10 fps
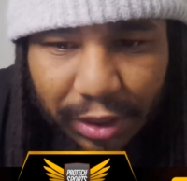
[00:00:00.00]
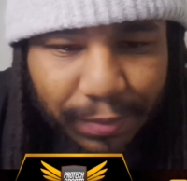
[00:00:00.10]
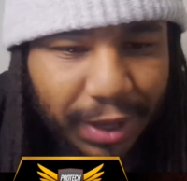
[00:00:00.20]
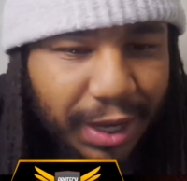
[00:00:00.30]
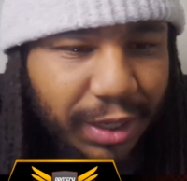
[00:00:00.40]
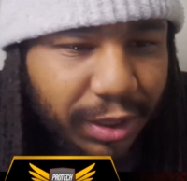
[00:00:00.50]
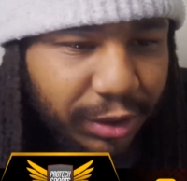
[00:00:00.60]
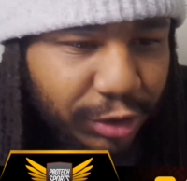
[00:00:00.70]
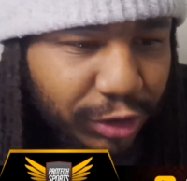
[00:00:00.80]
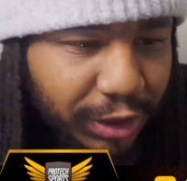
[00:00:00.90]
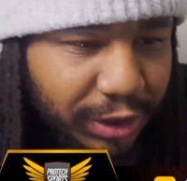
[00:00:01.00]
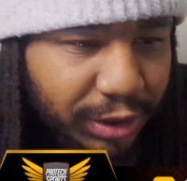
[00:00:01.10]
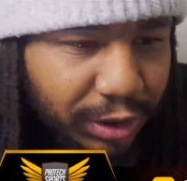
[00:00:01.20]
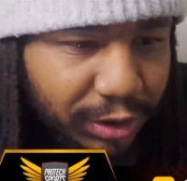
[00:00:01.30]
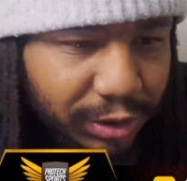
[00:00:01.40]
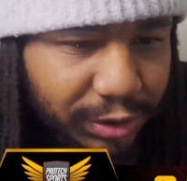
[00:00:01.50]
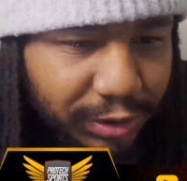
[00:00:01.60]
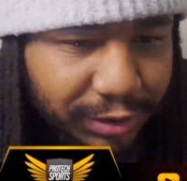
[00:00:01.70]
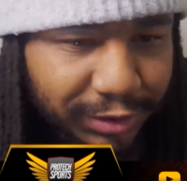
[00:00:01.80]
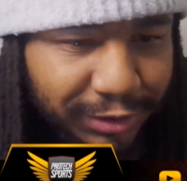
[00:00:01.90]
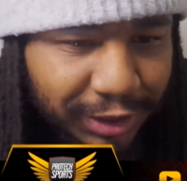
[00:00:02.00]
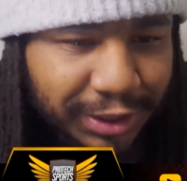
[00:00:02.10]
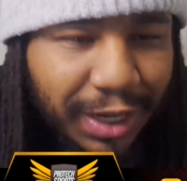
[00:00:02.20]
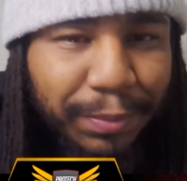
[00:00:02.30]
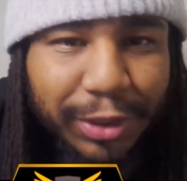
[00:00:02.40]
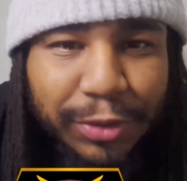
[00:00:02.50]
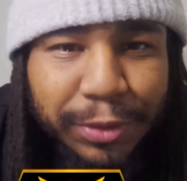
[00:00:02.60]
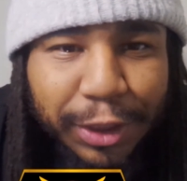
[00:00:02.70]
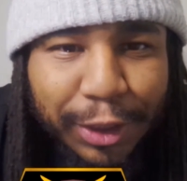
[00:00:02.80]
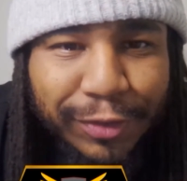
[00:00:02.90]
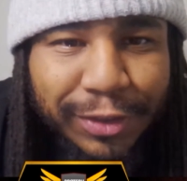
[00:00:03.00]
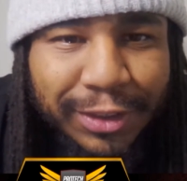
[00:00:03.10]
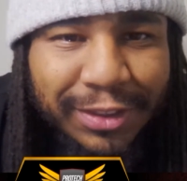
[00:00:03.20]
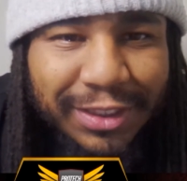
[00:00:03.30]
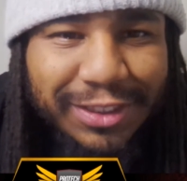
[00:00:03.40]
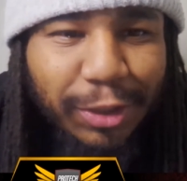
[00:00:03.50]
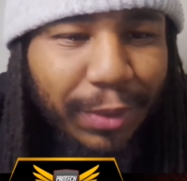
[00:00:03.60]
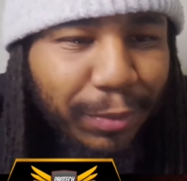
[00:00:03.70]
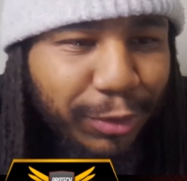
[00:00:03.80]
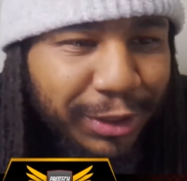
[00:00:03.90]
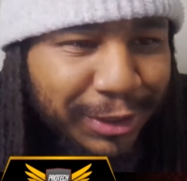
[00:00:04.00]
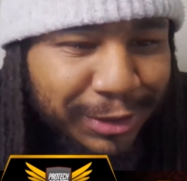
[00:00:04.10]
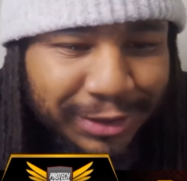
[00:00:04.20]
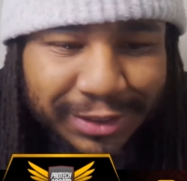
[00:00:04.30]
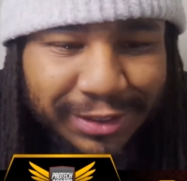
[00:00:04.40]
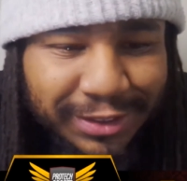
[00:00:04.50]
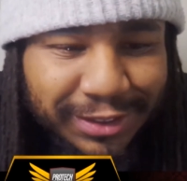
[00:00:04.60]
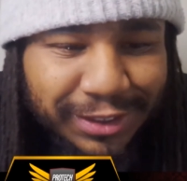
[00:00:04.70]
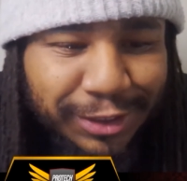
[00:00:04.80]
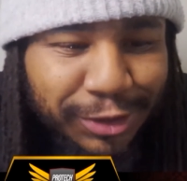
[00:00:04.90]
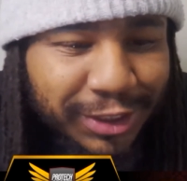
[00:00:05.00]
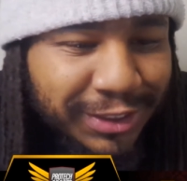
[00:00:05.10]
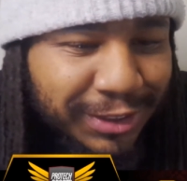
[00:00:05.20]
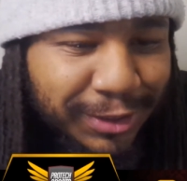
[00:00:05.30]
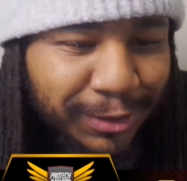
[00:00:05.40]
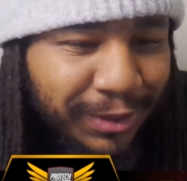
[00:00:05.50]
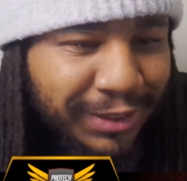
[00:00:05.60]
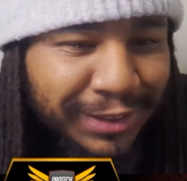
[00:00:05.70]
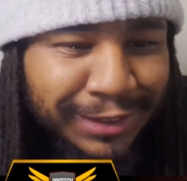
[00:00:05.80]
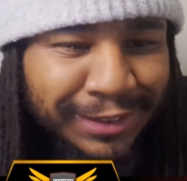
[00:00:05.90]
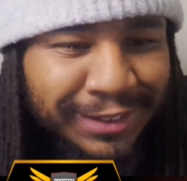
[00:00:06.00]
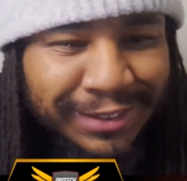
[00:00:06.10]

Might cut the dreads though. That job pissed me off. He's still my boy though. Cut the dreads though. I don't like that.